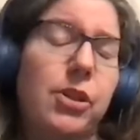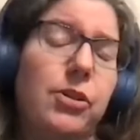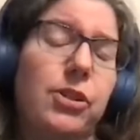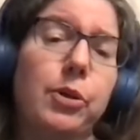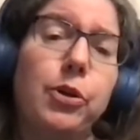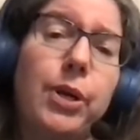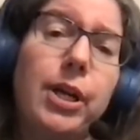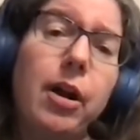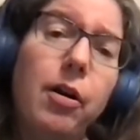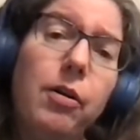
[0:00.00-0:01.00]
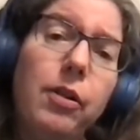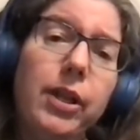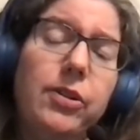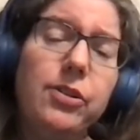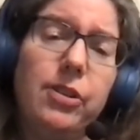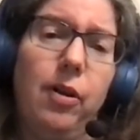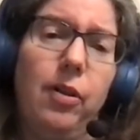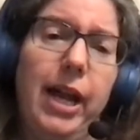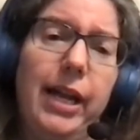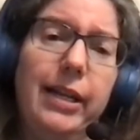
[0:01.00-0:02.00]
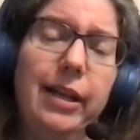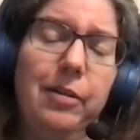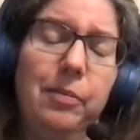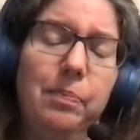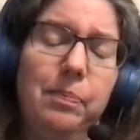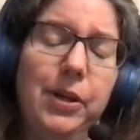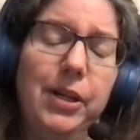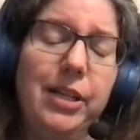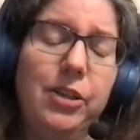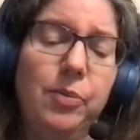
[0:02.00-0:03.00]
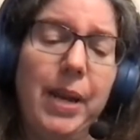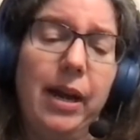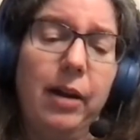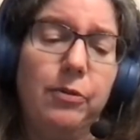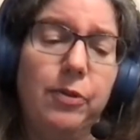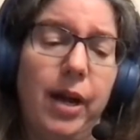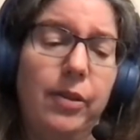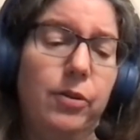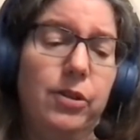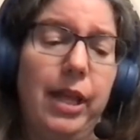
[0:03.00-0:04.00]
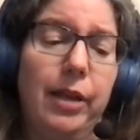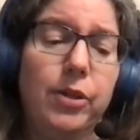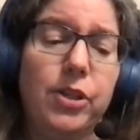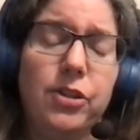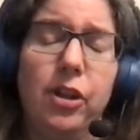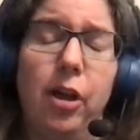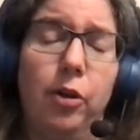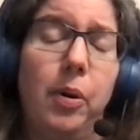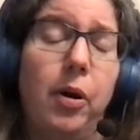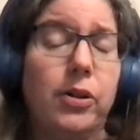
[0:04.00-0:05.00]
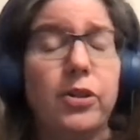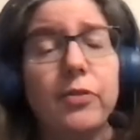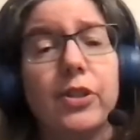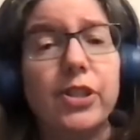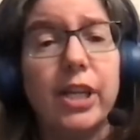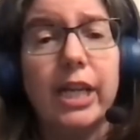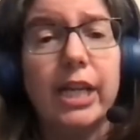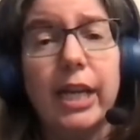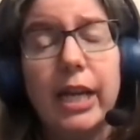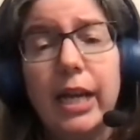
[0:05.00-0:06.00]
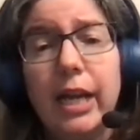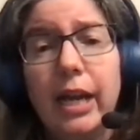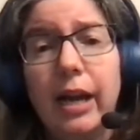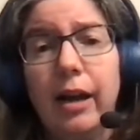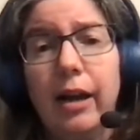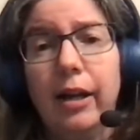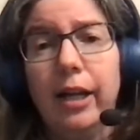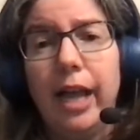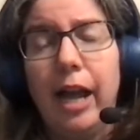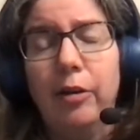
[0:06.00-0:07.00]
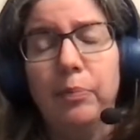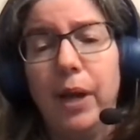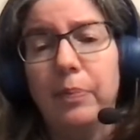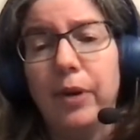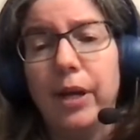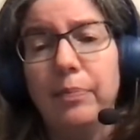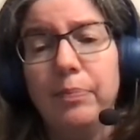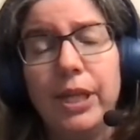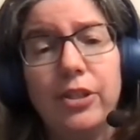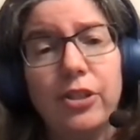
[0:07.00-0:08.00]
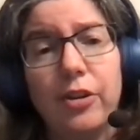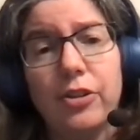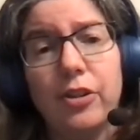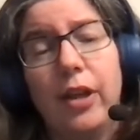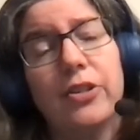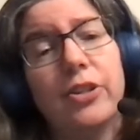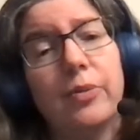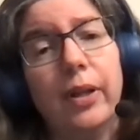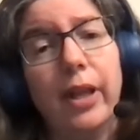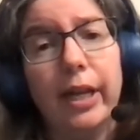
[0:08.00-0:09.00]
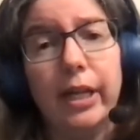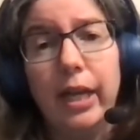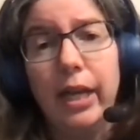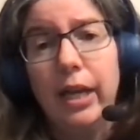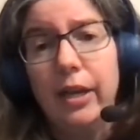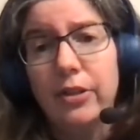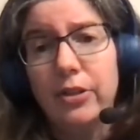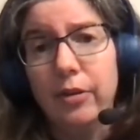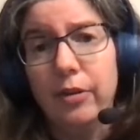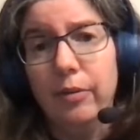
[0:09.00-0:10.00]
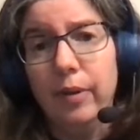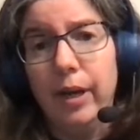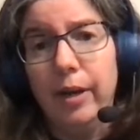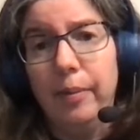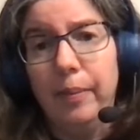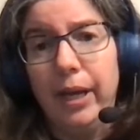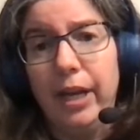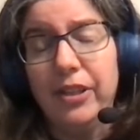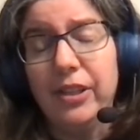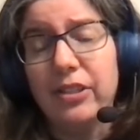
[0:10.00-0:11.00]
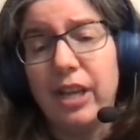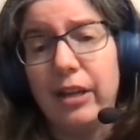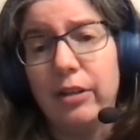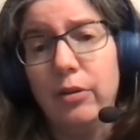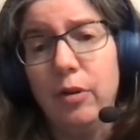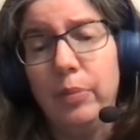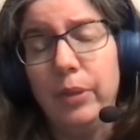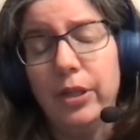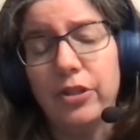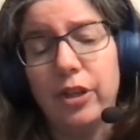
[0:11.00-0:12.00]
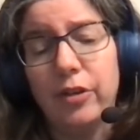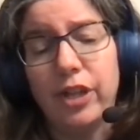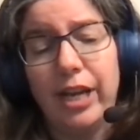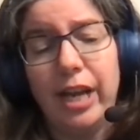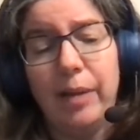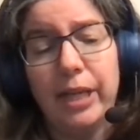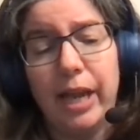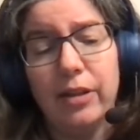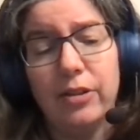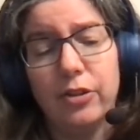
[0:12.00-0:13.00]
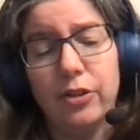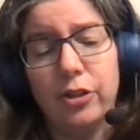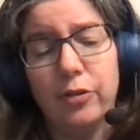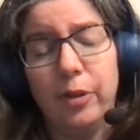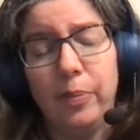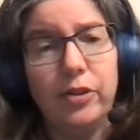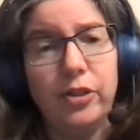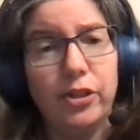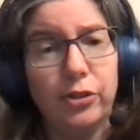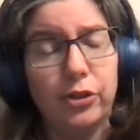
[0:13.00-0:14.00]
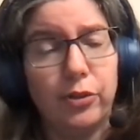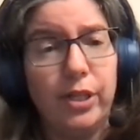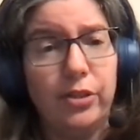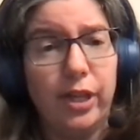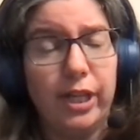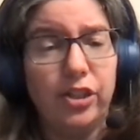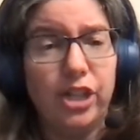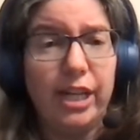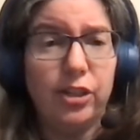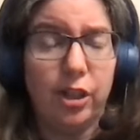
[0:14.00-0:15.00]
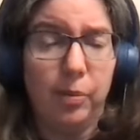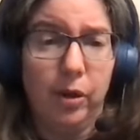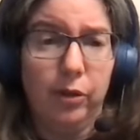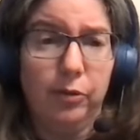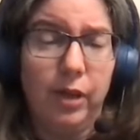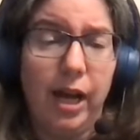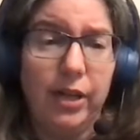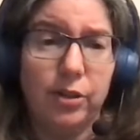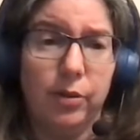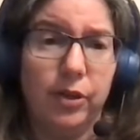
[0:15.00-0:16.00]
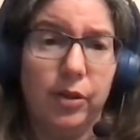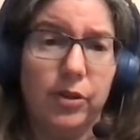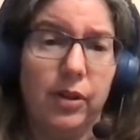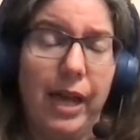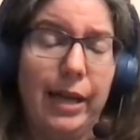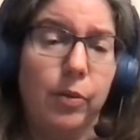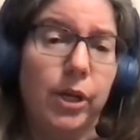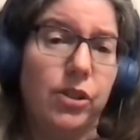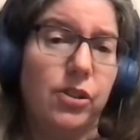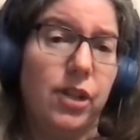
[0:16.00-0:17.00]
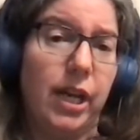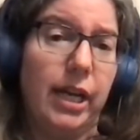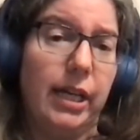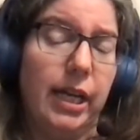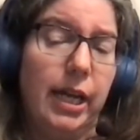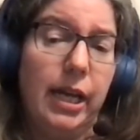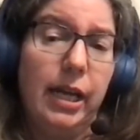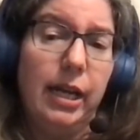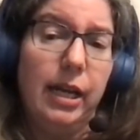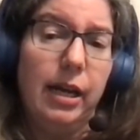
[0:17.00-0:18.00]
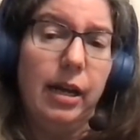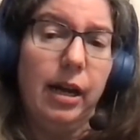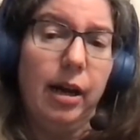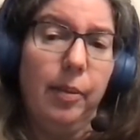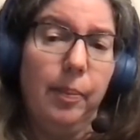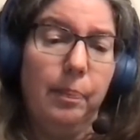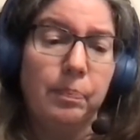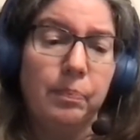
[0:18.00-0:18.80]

there's some Creole and all that, um, but you may not find those languages in other parts of the city. Uh, out by Brighton Beach, there's a lot of Cyrillic. So, um, and I think that's kind of cool because they're dynamic ads that are served up on digital screens, so they can change them on the fly. So, if there's a language that um,